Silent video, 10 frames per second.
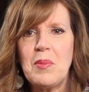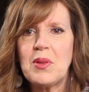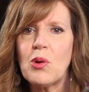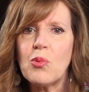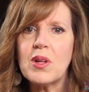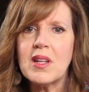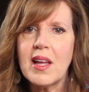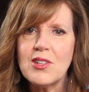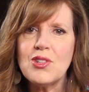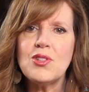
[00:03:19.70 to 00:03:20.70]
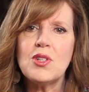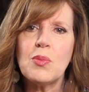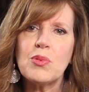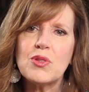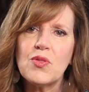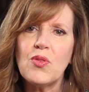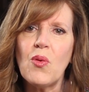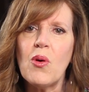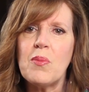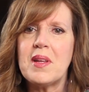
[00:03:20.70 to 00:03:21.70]
but their relationship was
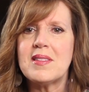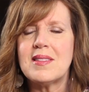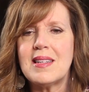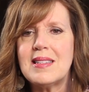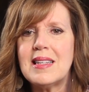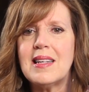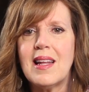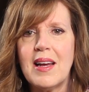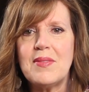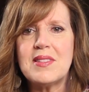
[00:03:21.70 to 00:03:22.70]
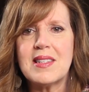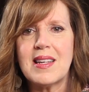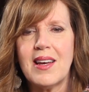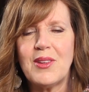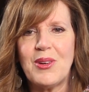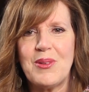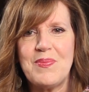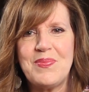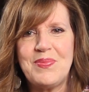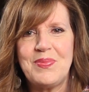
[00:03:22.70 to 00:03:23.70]
formed as they did life together.
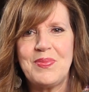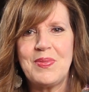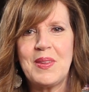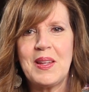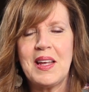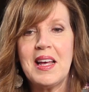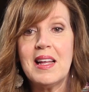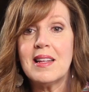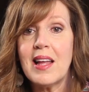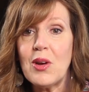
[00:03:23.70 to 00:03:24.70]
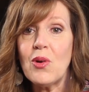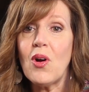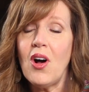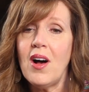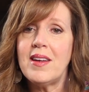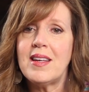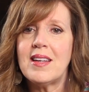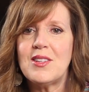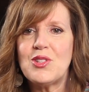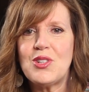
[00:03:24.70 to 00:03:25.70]
Later on in
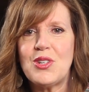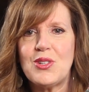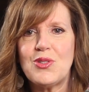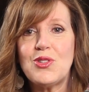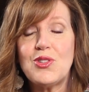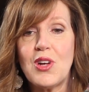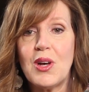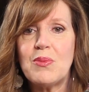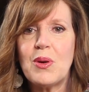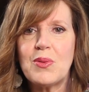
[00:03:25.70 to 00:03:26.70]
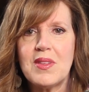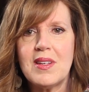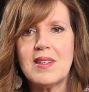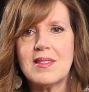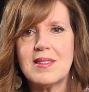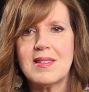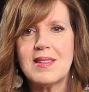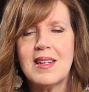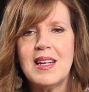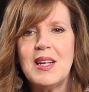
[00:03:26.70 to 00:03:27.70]
his years, John wrote this,
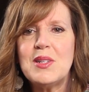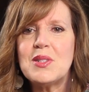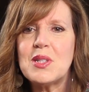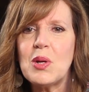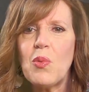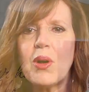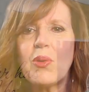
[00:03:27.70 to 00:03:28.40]
"See what